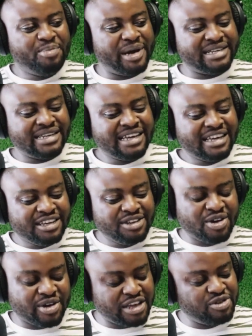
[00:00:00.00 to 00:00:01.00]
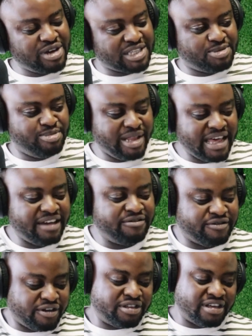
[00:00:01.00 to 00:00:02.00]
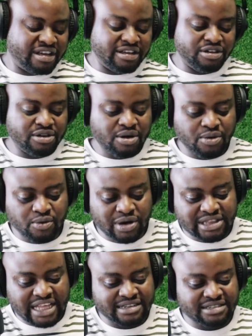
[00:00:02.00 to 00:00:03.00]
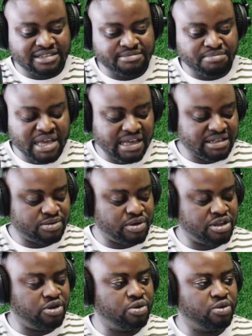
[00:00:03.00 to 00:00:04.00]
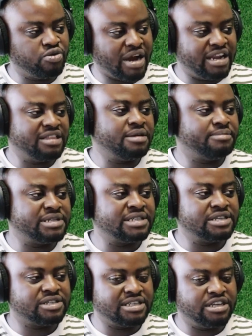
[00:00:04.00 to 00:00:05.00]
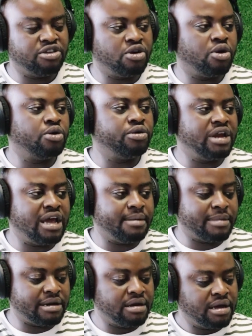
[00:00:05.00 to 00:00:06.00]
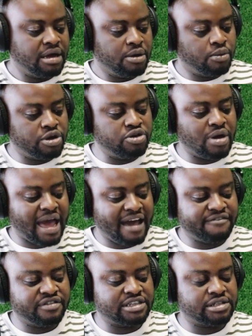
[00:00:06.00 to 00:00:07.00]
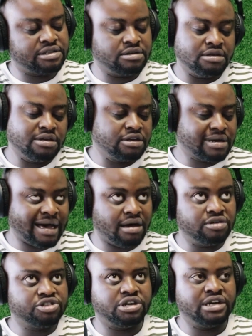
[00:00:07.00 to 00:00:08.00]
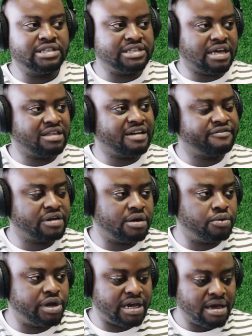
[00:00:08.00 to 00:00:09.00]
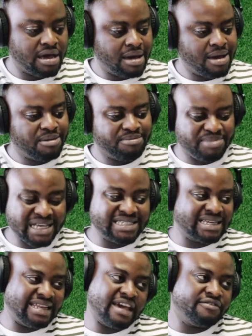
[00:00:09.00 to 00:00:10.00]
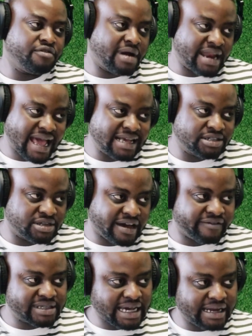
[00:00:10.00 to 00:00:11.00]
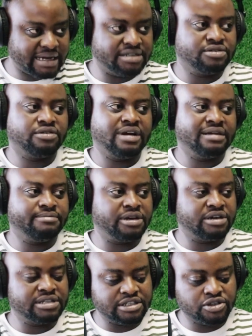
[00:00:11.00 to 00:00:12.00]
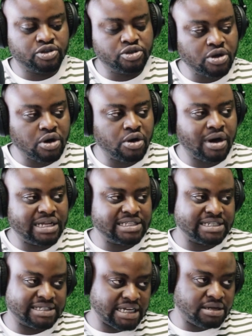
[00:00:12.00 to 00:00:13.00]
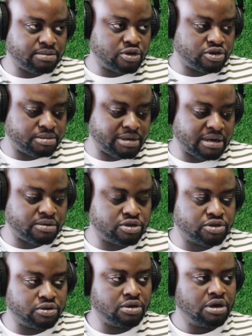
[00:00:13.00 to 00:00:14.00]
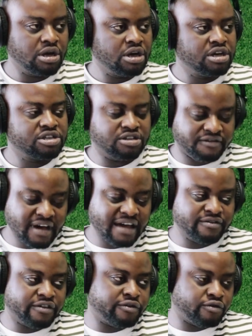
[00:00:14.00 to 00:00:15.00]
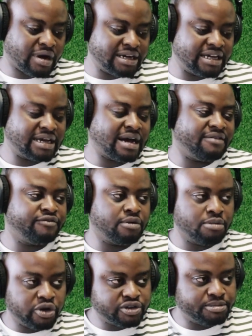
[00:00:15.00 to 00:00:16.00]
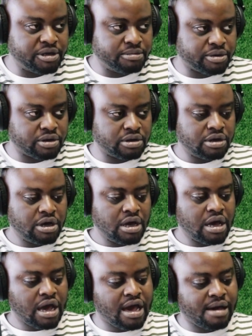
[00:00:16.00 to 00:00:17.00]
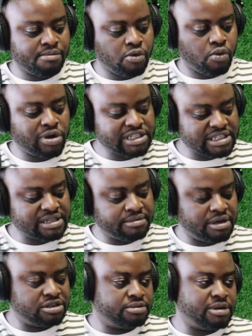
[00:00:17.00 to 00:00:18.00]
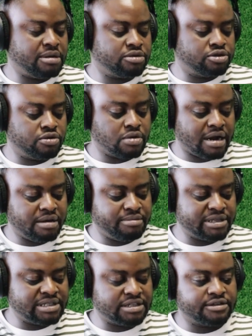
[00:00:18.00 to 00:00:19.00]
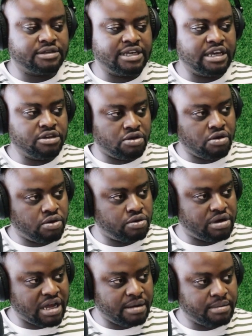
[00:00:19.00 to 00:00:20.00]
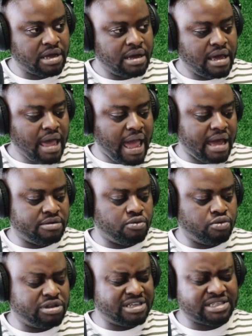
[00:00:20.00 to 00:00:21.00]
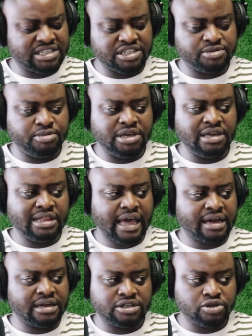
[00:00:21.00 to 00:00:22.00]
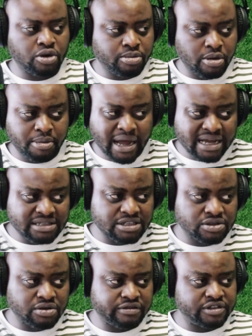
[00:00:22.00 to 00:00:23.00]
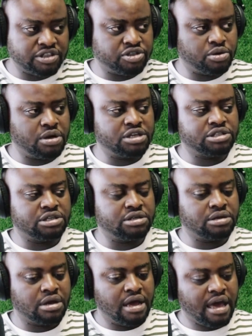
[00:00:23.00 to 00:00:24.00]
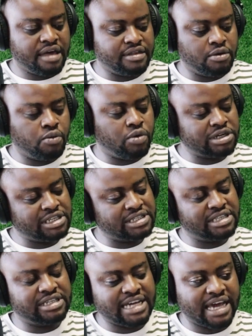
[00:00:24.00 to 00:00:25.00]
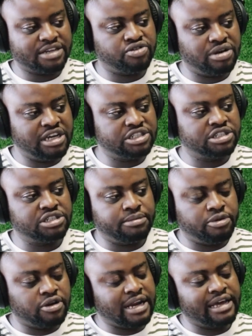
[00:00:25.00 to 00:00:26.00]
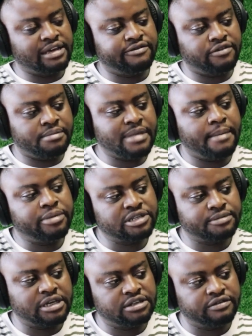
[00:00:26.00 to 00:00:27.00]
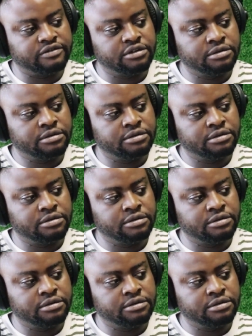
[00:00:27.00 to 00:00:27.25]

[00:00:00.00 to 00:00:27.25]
But you know, can you explain further? You know what that means when you're running the business in your own name, and when you have this culture in South Africa where basically everyone has to have a side hustle, right? Because it's so unsustainable to be able to survive off of one income for most people. Mm. Um, what does it mean to be able to run a business in your own name? And would this just be like a sole proprietor sort of situation? And then what does the tax relationship look like from that perspective?